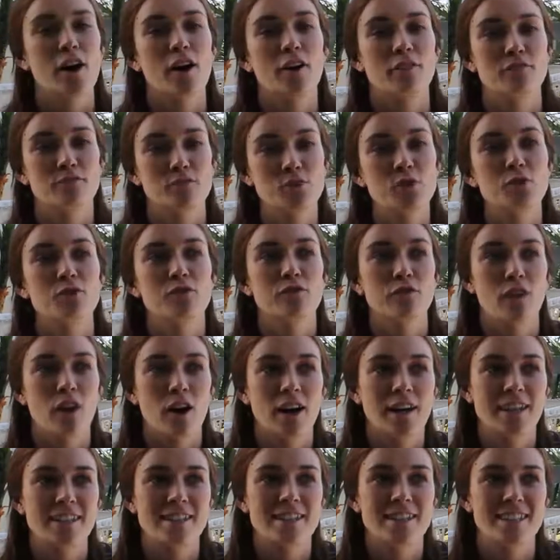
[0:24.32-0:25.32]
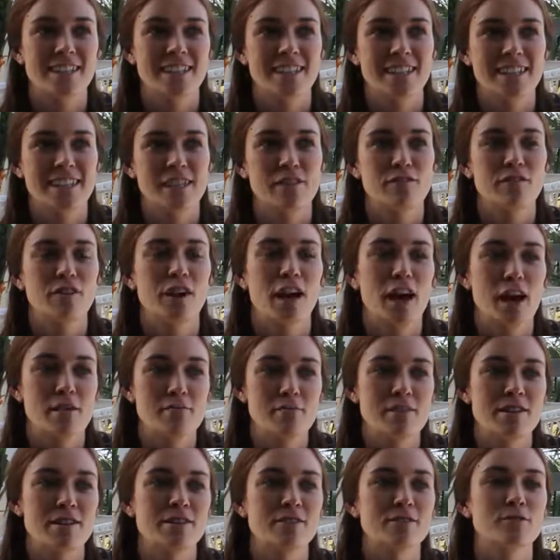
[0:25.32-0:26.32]
I do find if you're
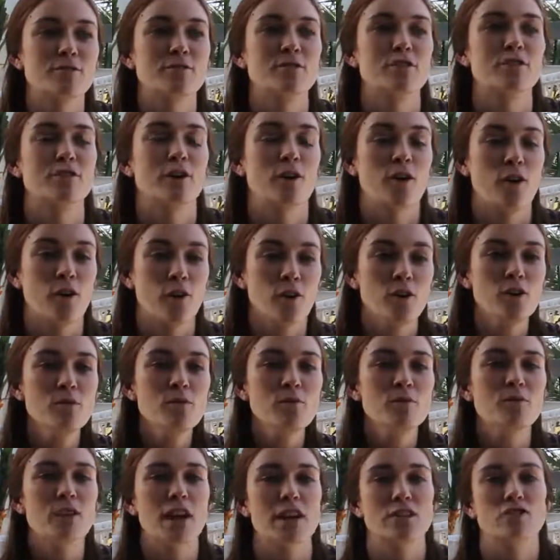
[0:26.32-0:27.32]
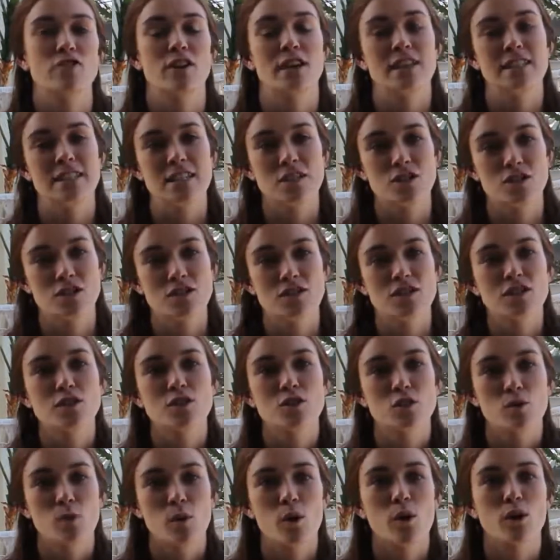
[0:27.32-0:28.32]
happy and good at home, that transitions
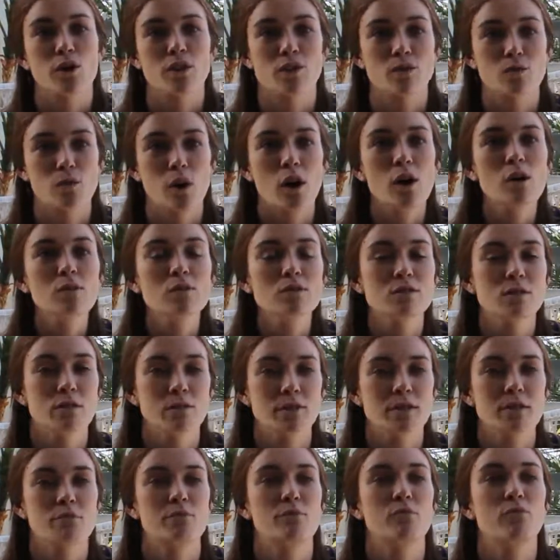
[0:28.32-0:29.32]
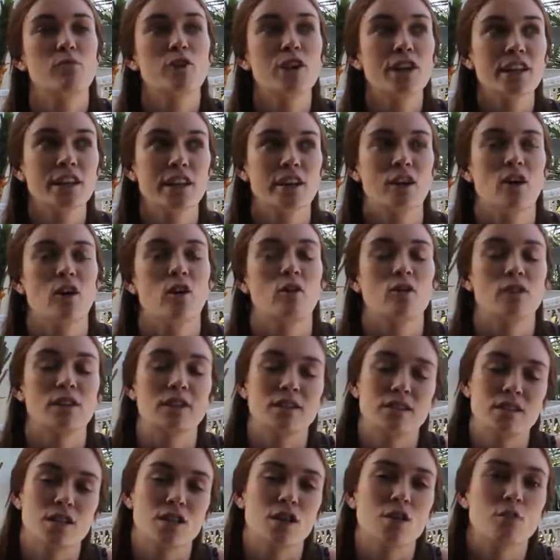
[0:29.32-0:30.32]
into work as well. So it's really a
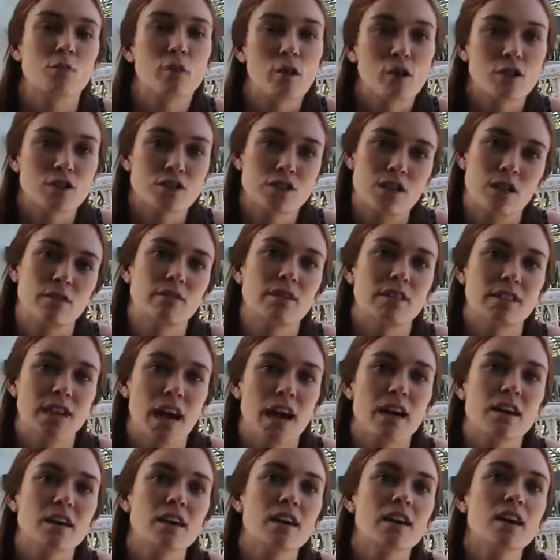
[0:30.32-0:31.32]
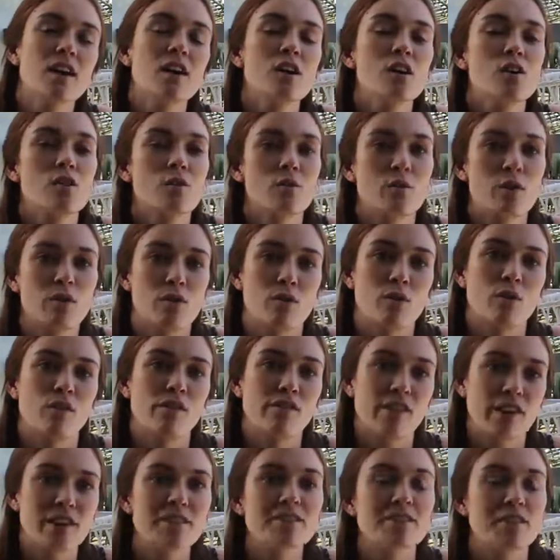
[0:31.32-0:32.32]
holistic approach that we take with all
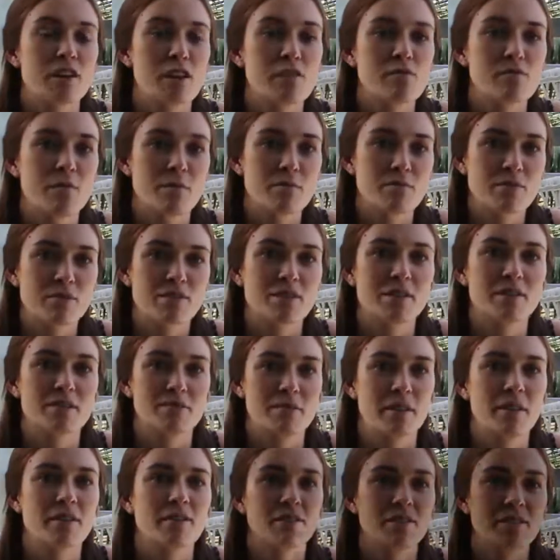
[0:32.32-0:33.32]
of our staff members as well.